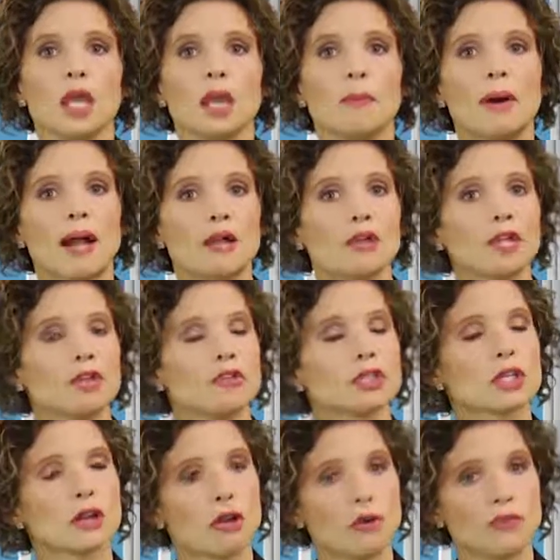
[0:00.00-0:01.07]
Buyer can use
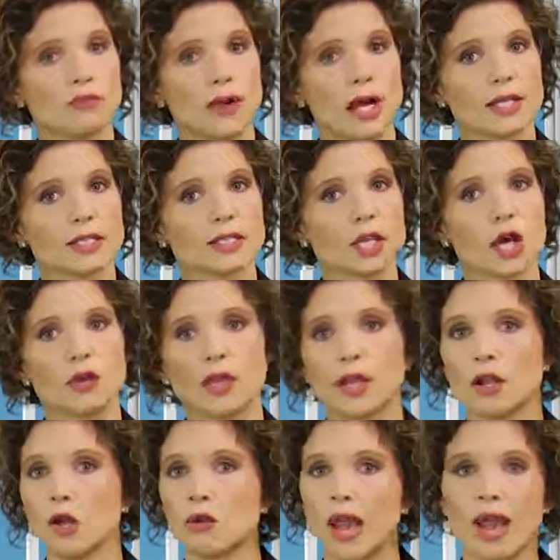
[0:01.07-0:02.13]
their own funds, so they
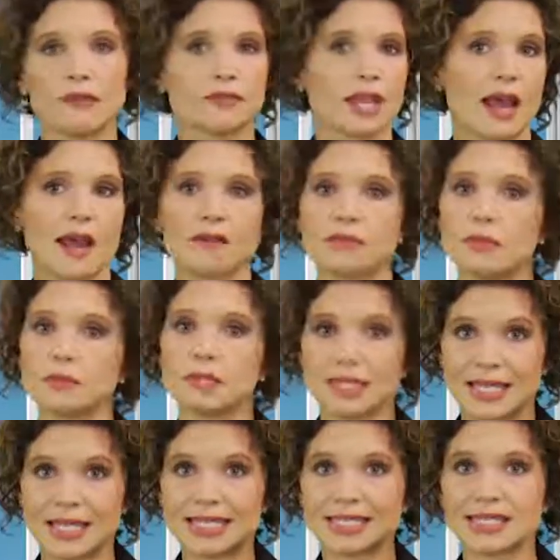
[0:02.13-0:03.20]
don't have to have them
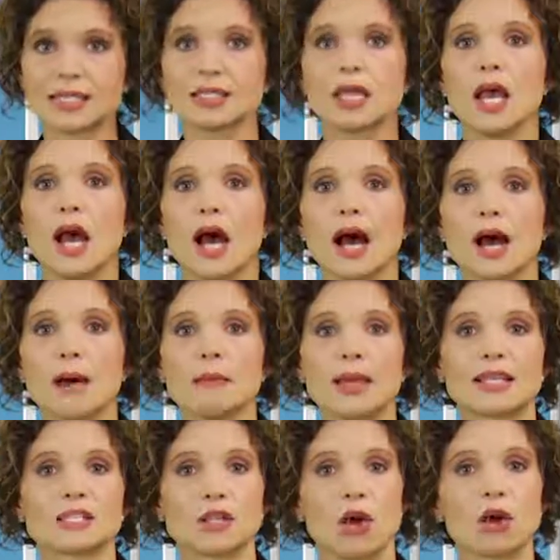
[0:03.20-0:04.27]
seasoned
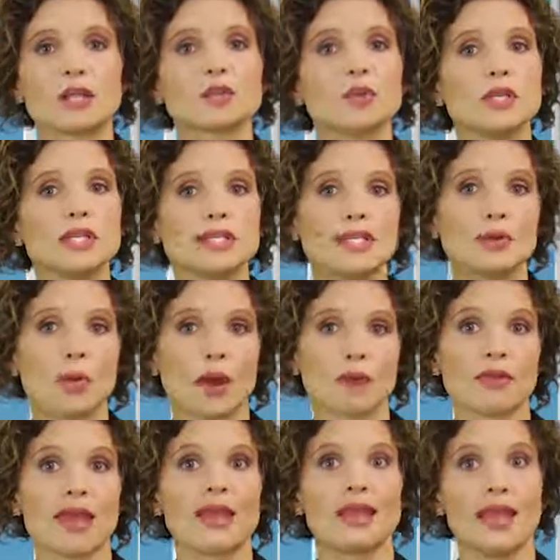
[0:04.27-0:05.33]
as long as we see where
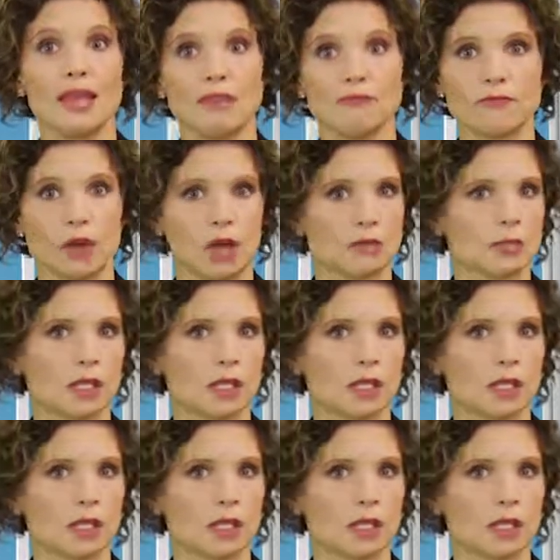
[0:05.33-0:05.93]
they came from.